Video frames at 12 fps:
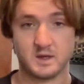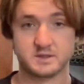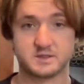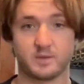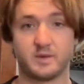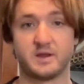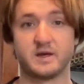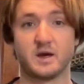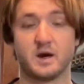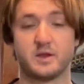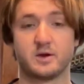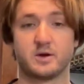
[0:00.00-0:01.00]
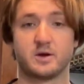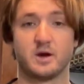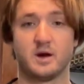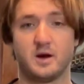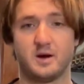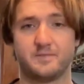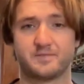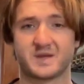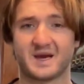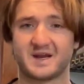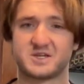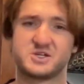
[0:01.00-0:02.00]
Some of the other
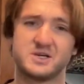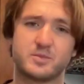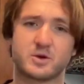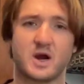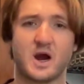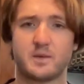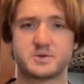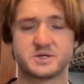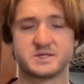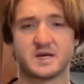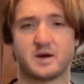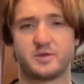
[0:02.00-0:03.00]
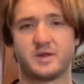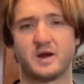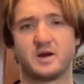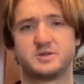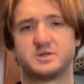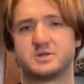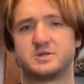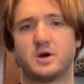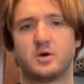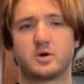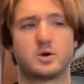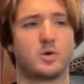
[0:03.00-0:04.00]
kind of cheaper options out there just
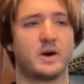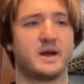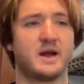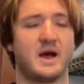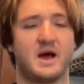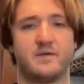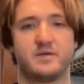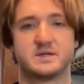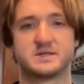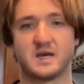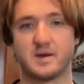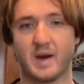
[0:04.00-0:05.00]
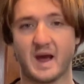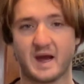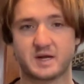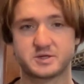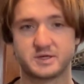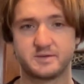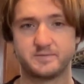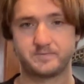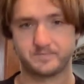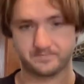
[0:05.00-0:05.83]
don't quite have the same action.